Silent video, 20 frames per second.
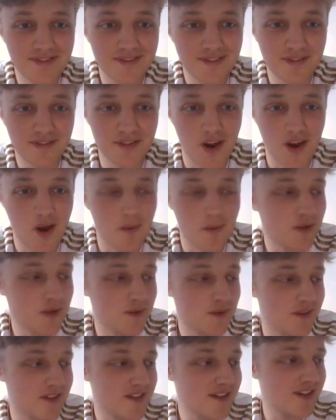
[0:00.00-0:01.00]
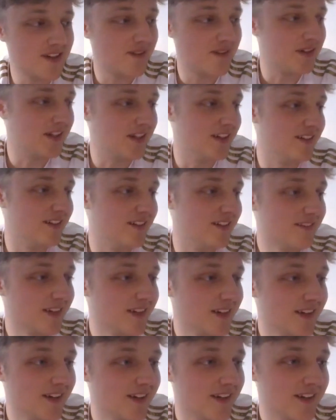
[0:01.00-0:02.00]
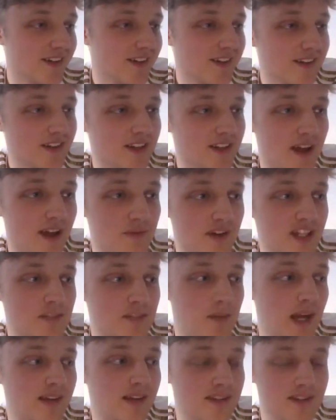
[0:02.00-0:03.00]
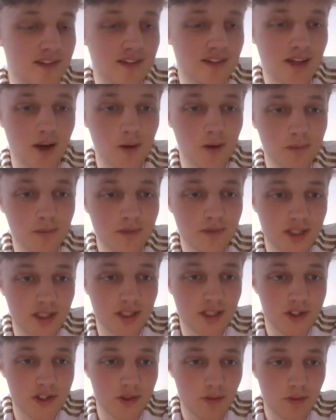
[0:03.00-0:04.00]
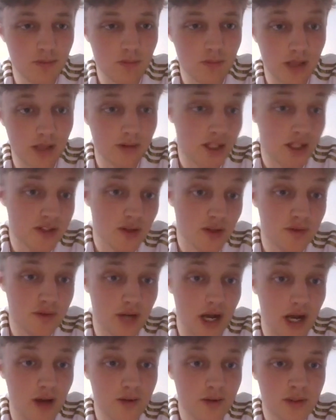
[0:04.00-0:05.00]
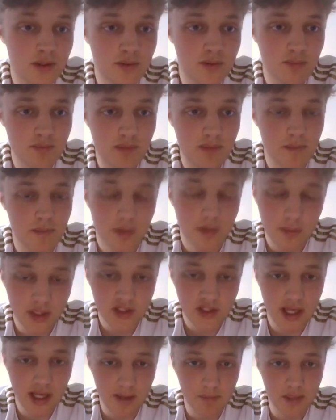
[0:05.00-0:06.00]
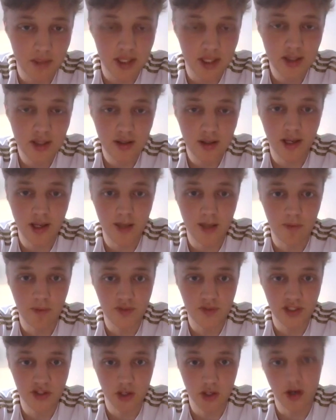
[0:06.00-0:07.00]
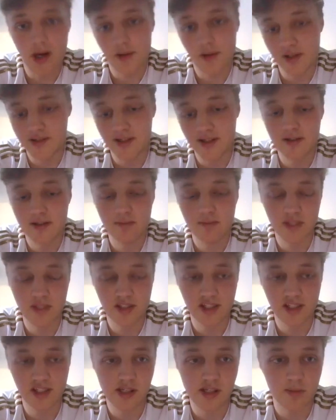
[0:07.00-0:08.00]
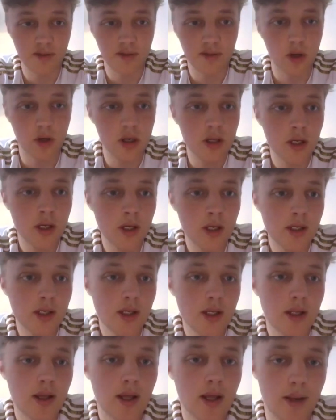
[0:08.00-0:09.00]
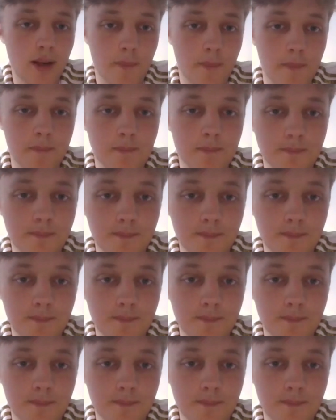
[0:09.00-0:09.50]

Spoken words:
phenomenal, wasn't it? I mean, you're never expecting to go to a tough ground, which Bamber Bridge can be. Obviously saw how they did the season before, and